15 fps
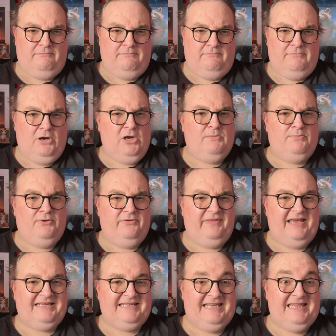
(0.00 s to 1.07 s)
Might put
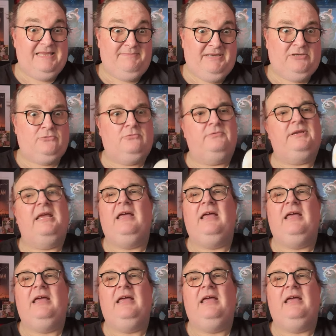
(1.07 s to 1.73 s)
that in the middle.